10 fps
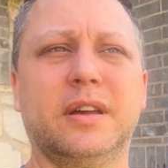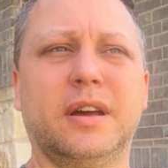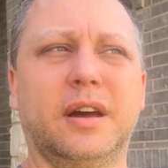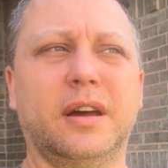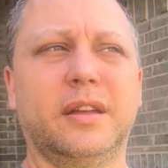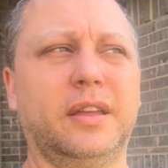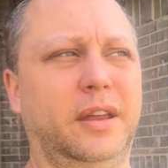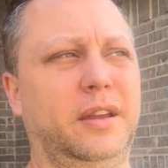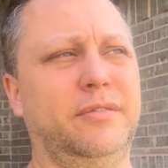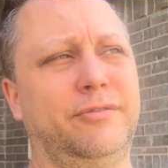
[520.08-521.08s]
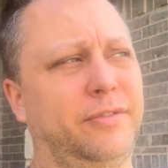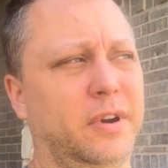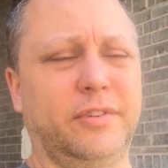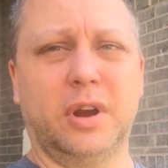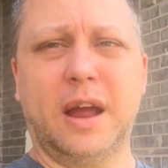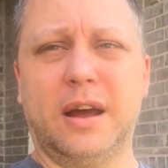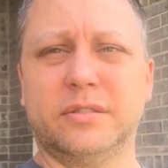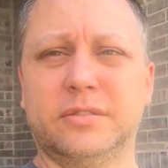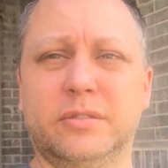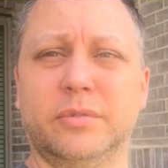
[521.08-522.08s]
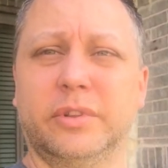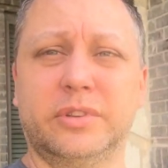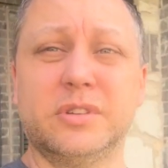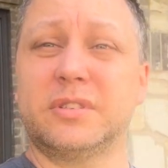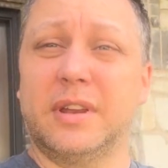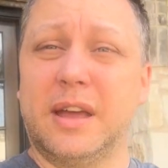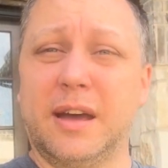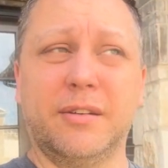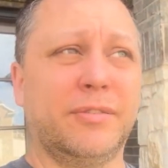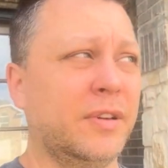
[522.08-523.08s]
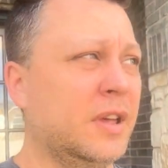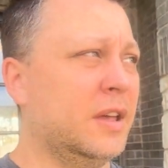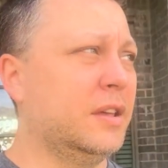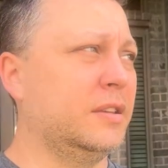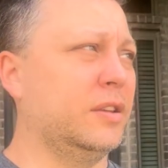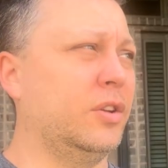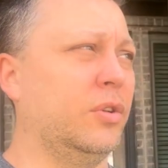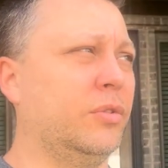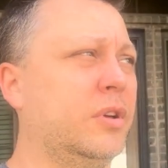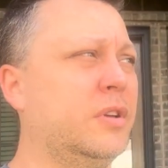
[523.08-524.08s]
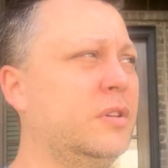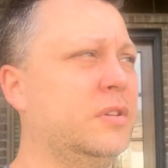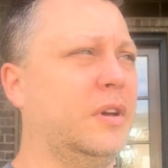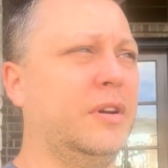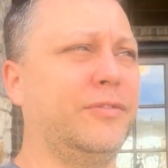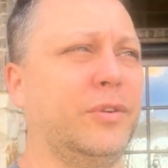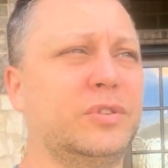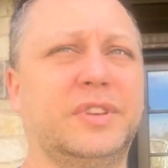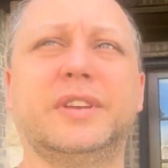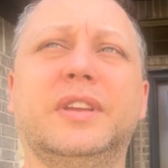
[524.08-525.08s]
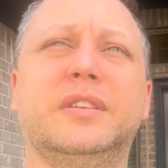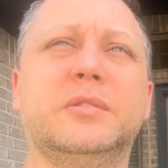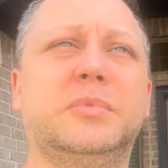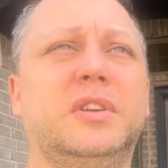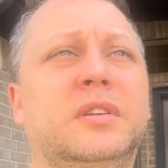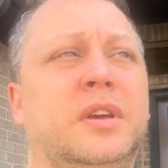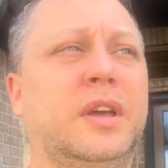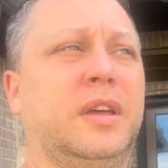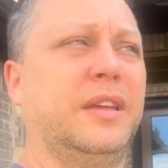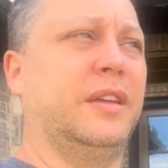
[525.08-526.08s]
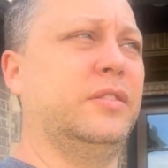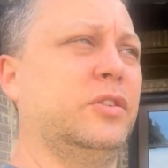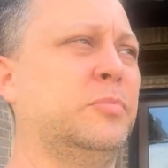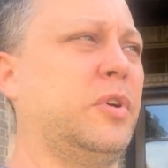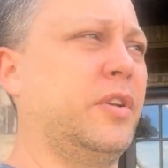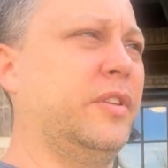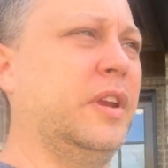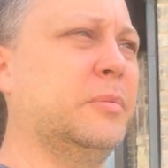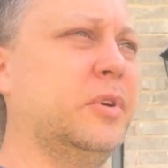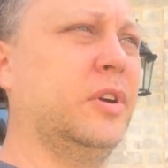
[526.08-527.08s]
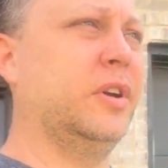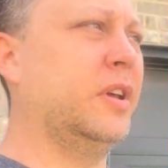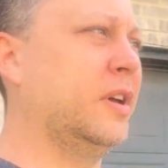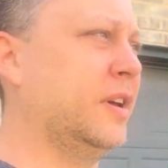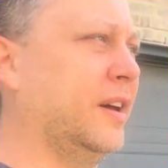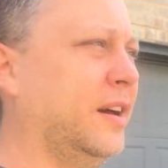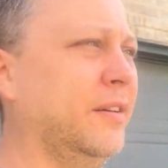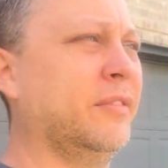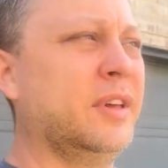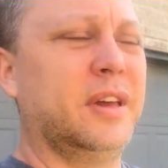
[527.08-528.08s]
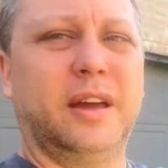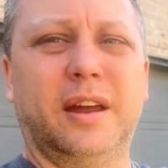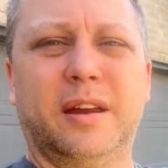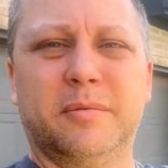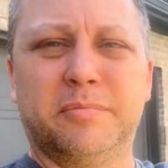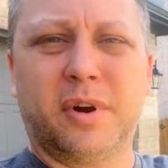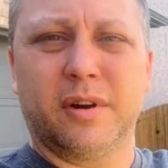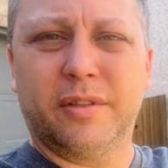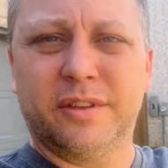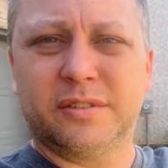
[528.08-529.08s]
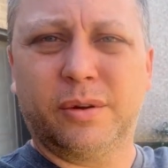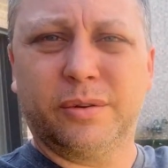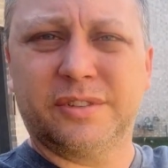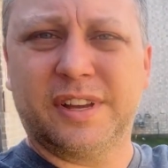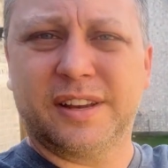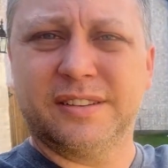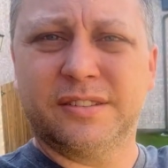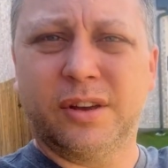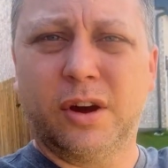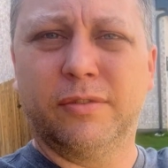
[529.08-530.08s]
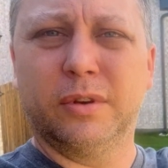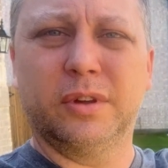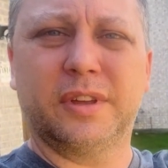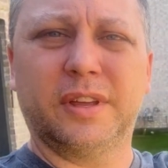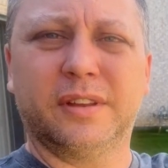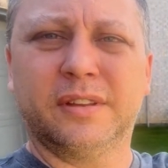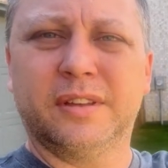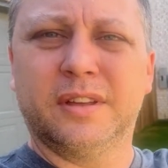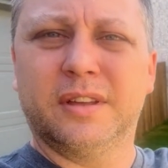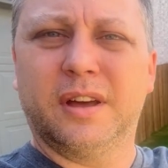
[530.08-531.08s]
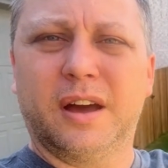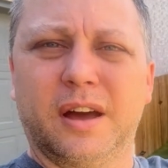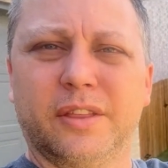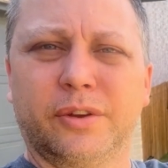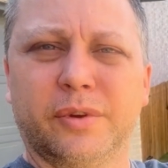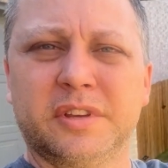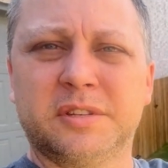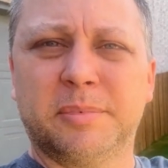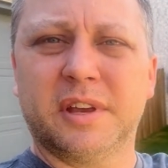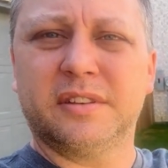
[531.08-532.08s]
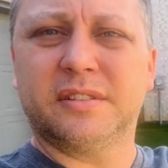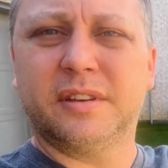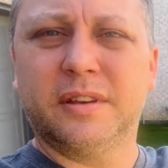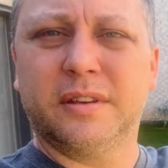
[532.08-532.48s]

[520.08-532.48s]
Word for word: uh, in front of your house. You're really just gonna have, you know, uh, folks that need to be in your part of the neighborhood. Um, and part of this cul-de-sac is overlooking uh, the green space